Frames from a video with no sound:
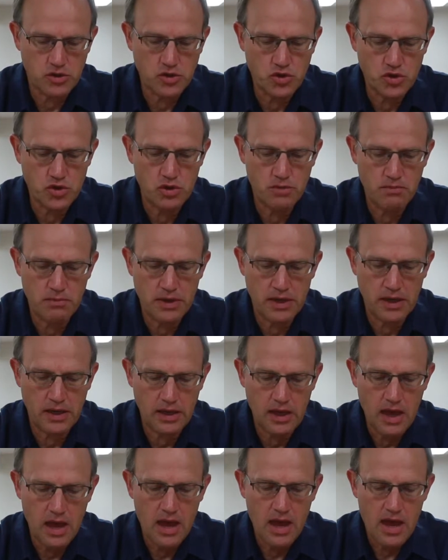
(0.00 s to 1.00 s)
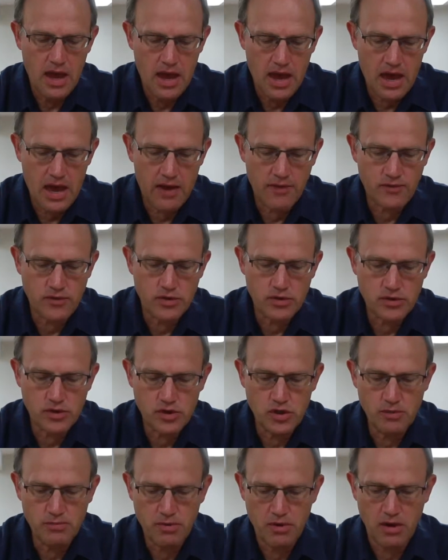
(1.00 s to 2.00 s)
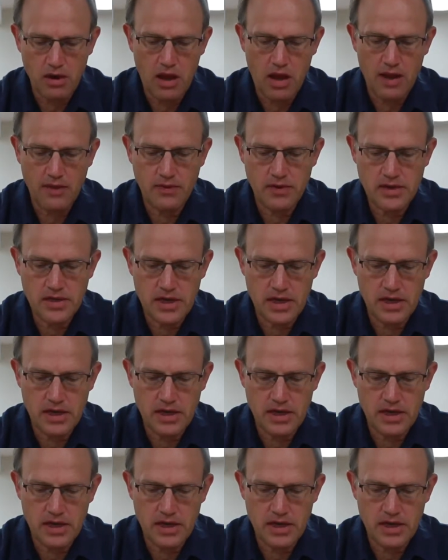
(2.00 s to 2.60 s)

should be after super drying the